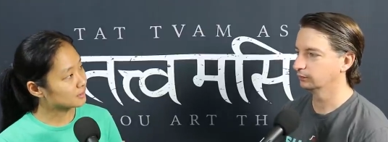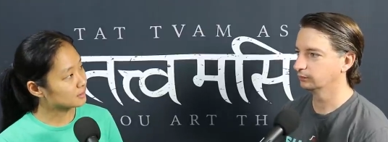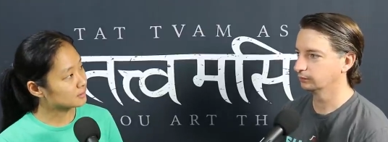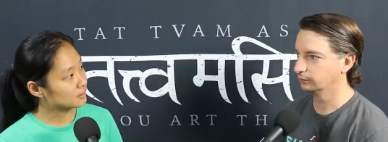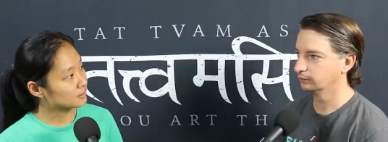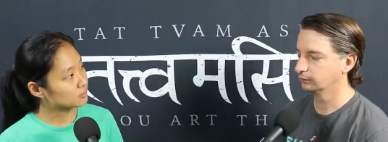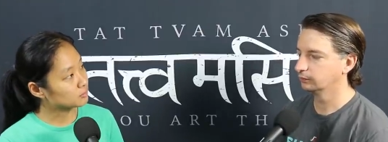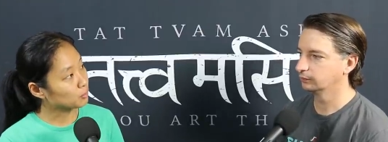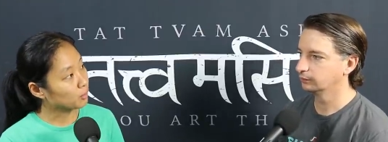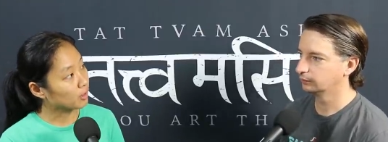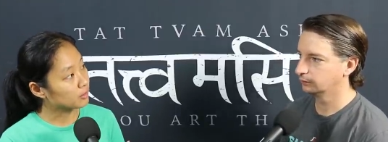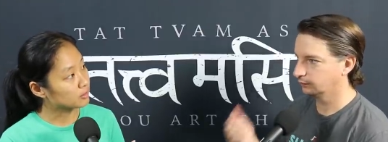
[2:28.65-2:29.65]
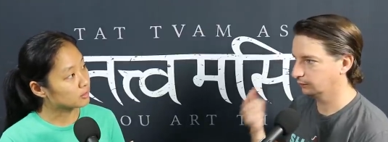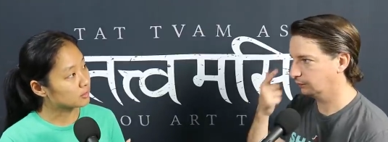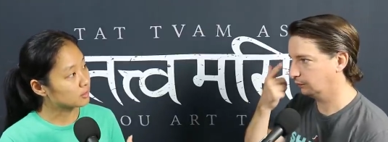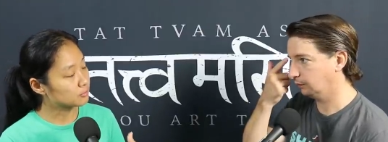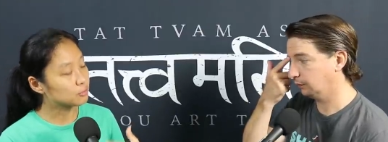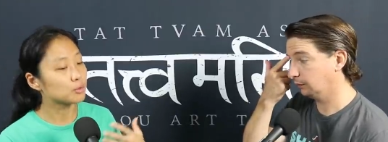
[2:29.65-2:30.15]
Speaker 1: these things for
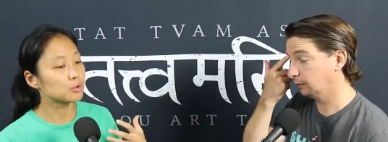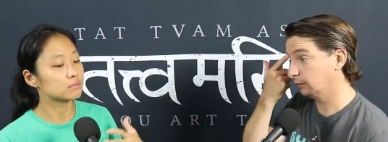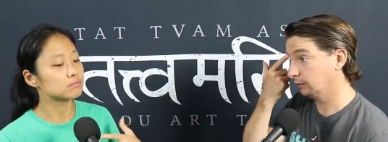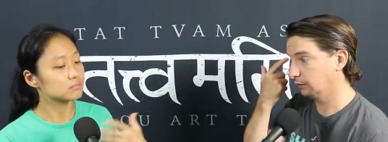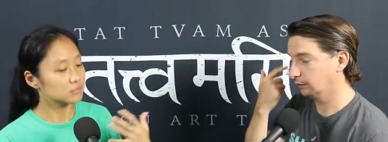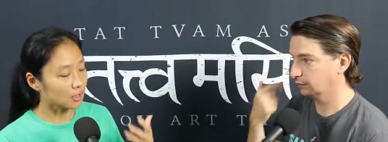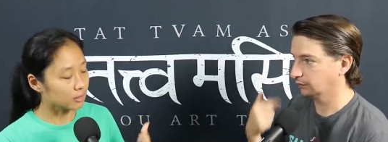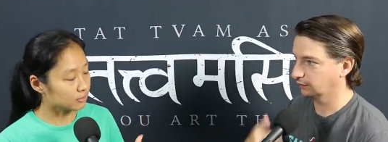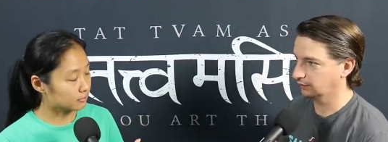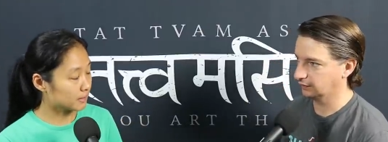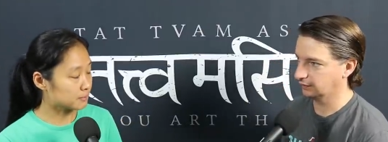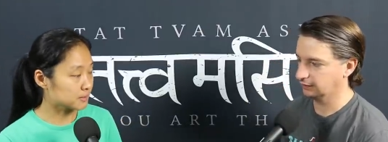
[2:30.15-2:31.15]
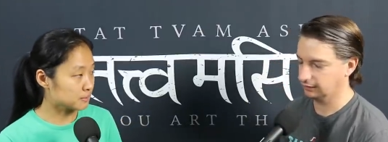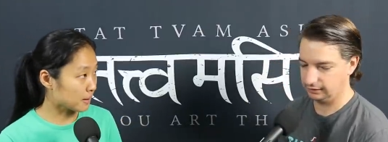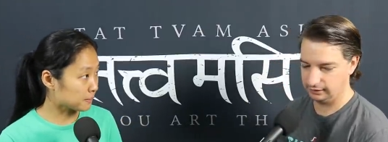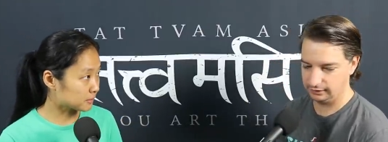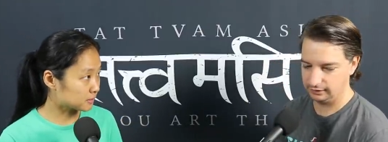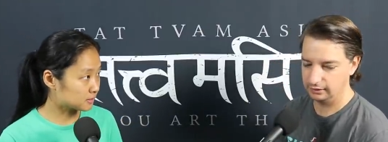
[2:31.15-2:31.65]
other family
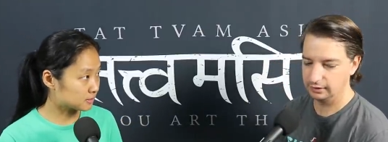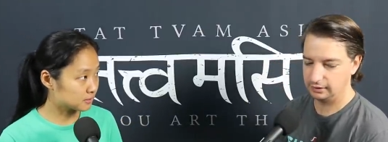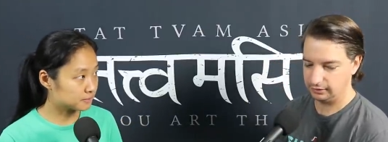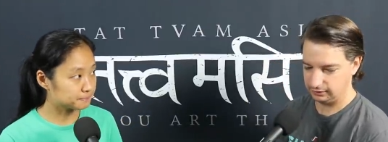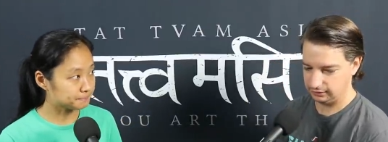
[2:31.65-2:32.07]
members.